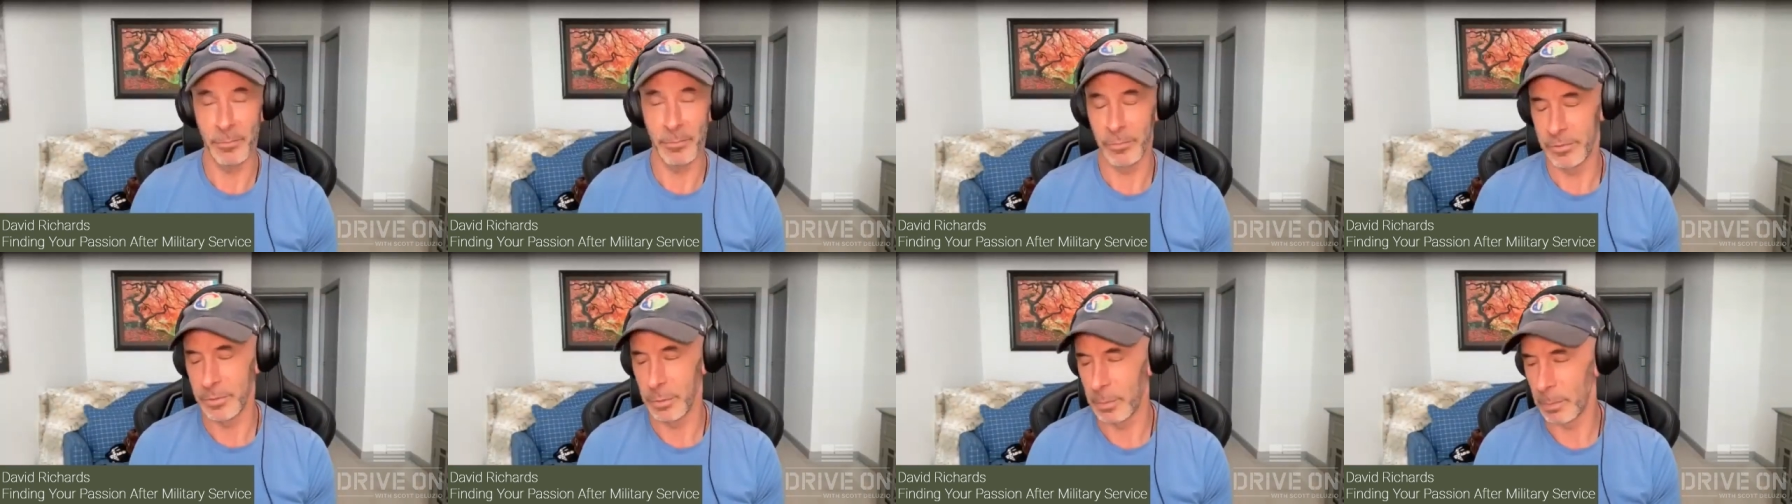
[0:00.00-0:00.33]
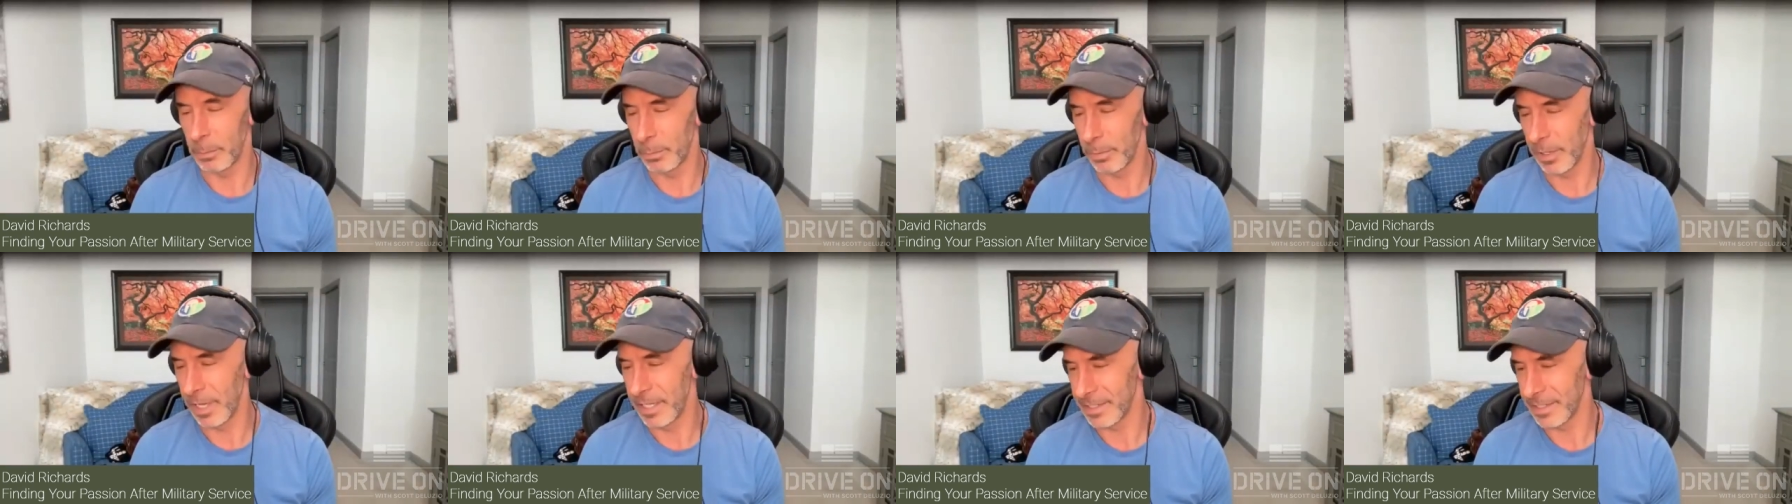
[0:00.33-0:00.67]
super
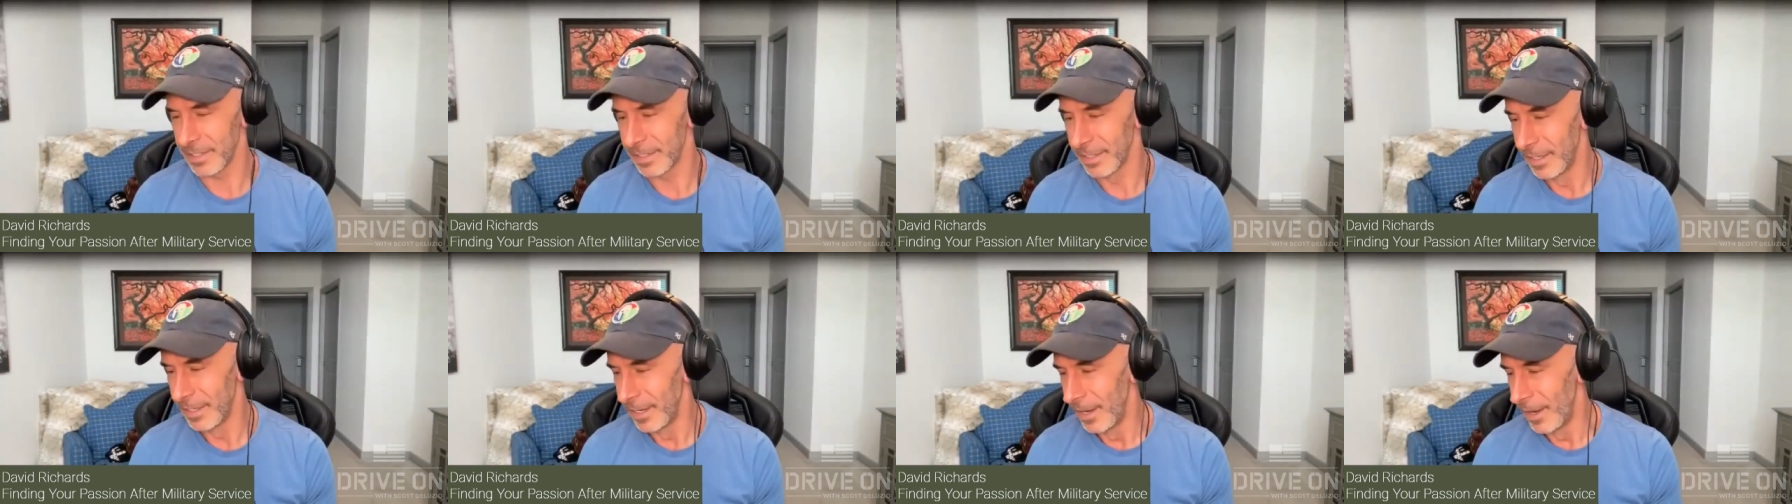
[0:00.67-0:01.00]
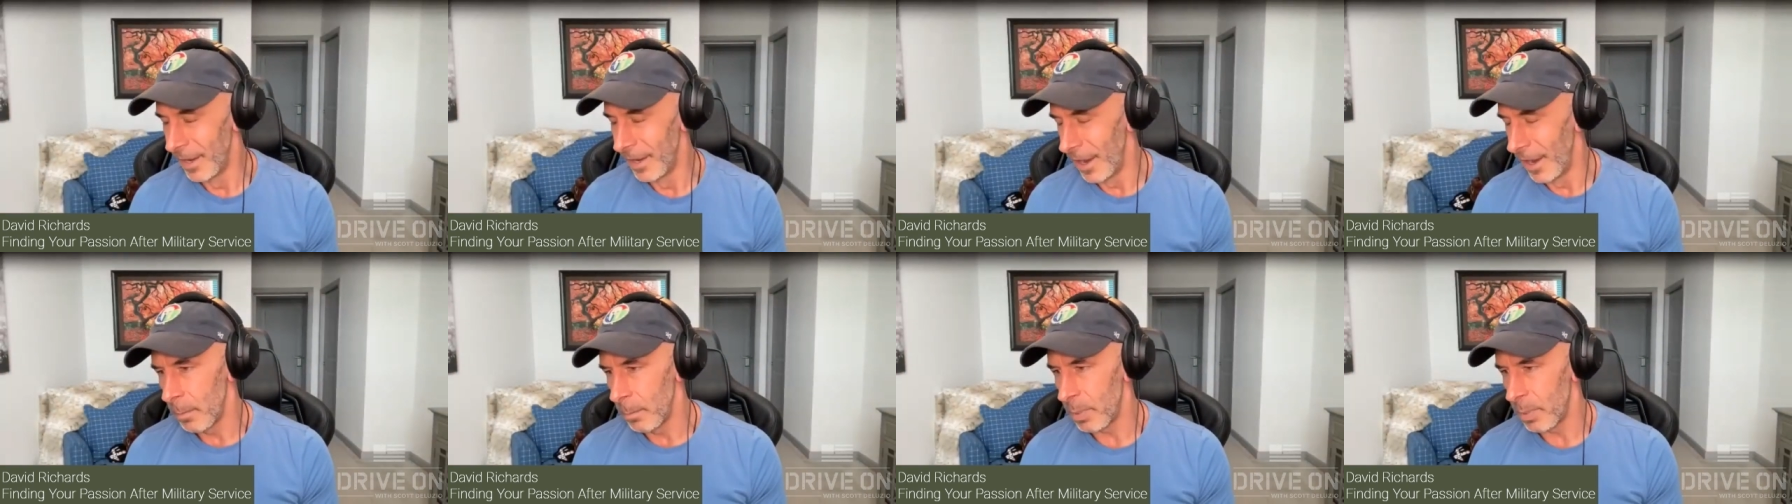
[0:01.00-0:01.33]
pleasant,
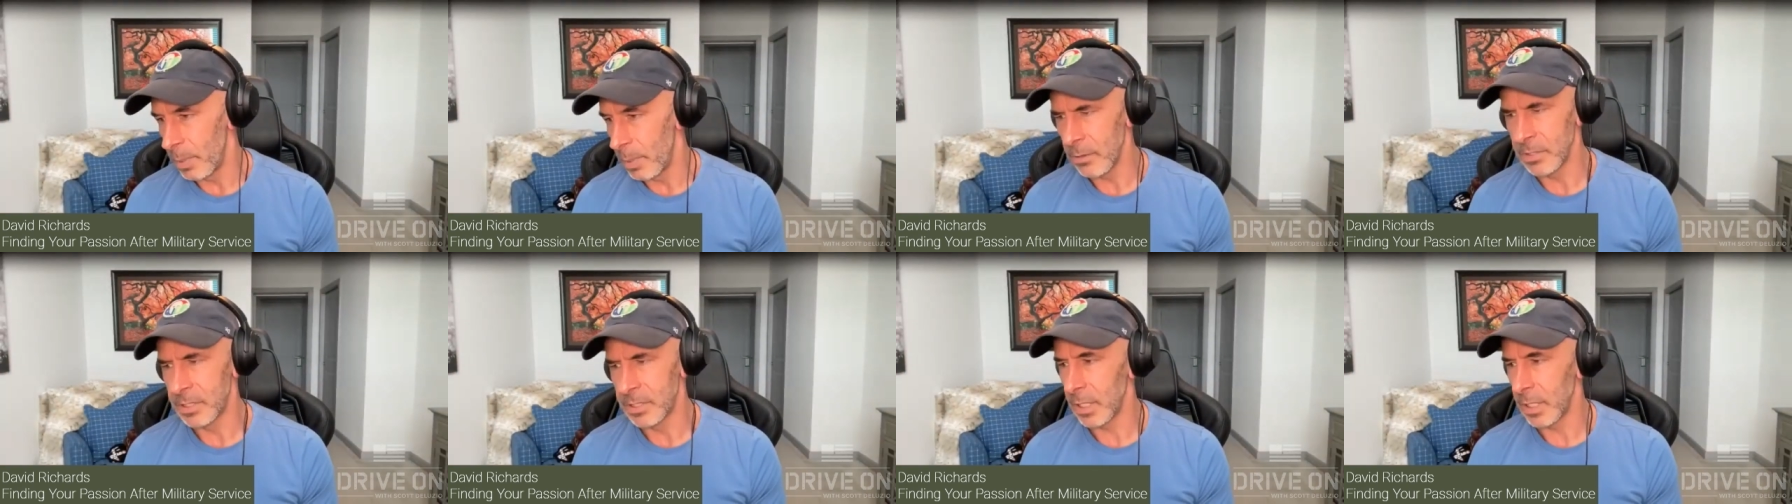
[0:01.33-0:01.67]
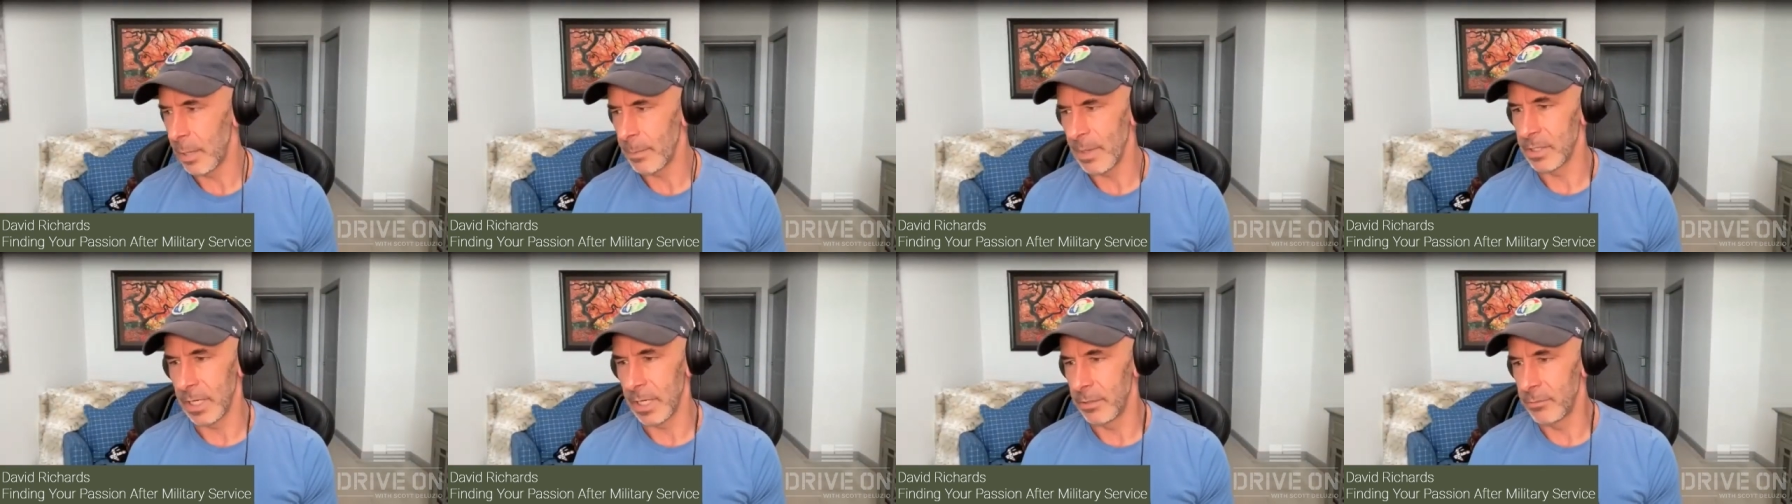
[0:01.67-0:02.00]
but it was, I
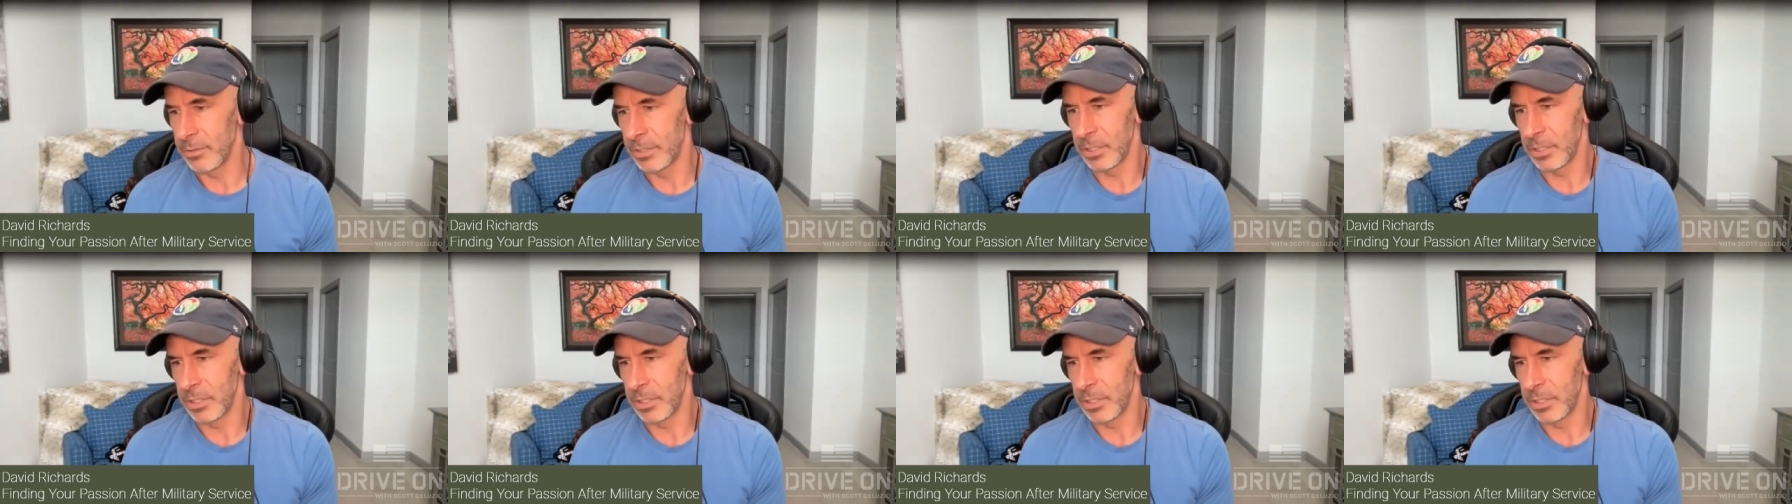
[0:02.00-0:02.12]
mean, it was